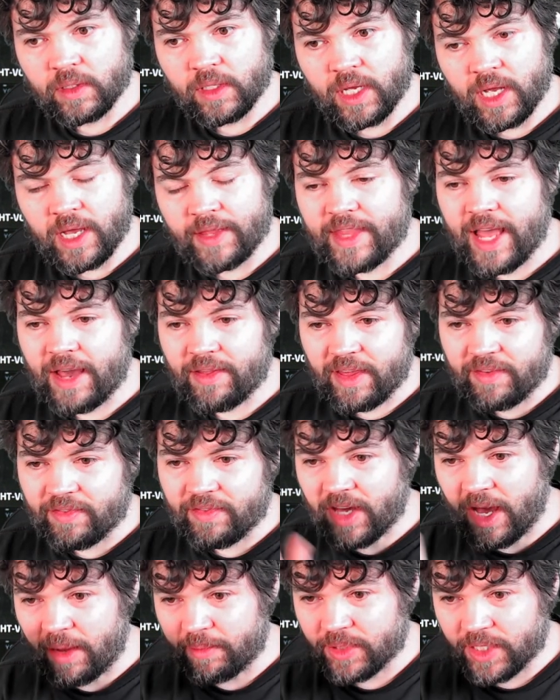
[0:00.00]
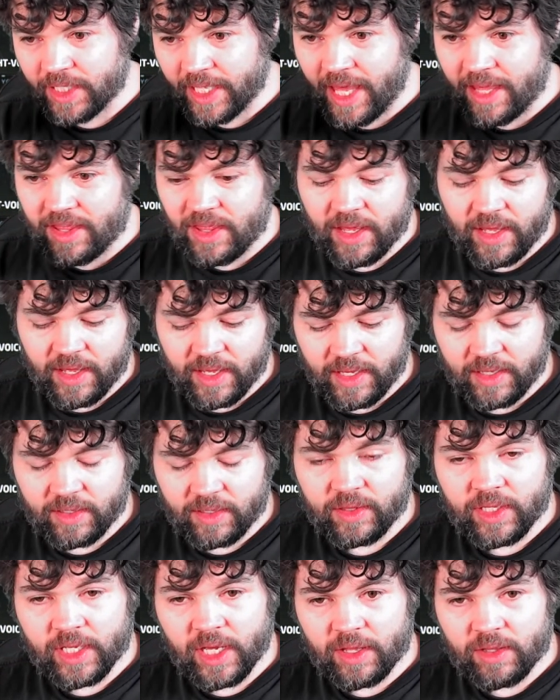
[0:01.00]
and now they've come together
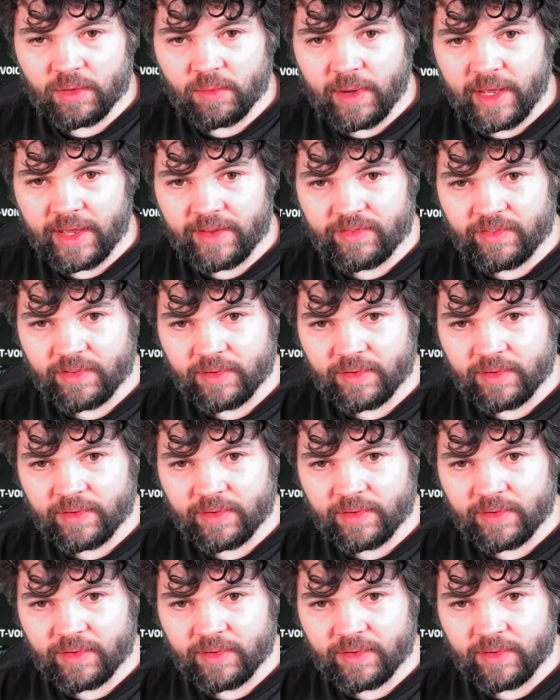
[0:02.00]
in the other wave.